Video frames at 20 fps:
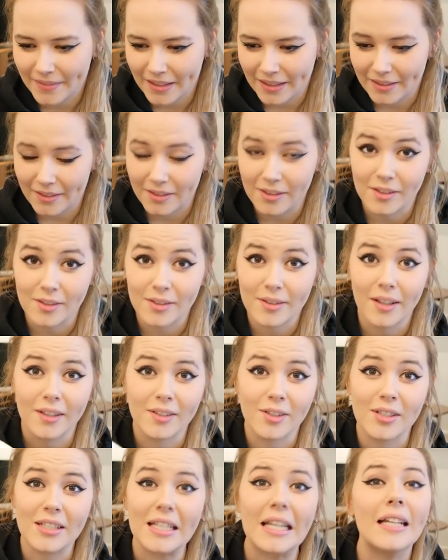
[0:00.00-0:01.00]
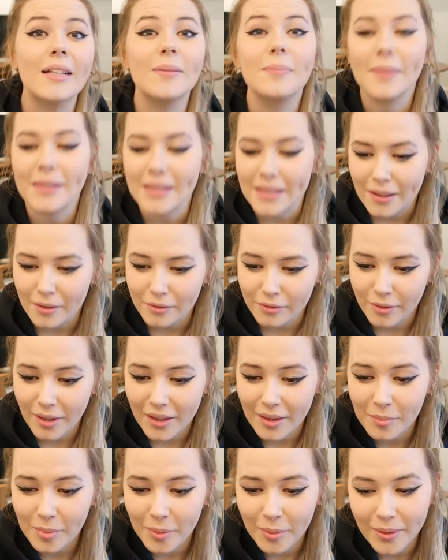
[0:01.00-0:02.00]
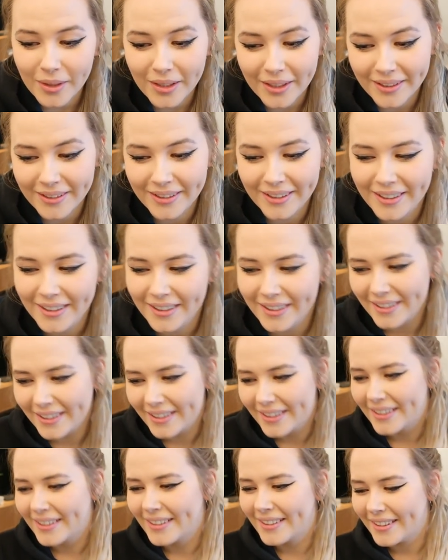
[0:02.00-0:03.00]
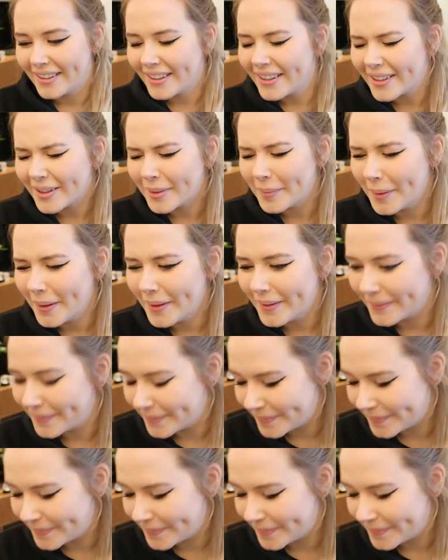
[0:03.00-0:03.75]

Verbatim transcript: I just, I just hit myself with the book. Oh, come on.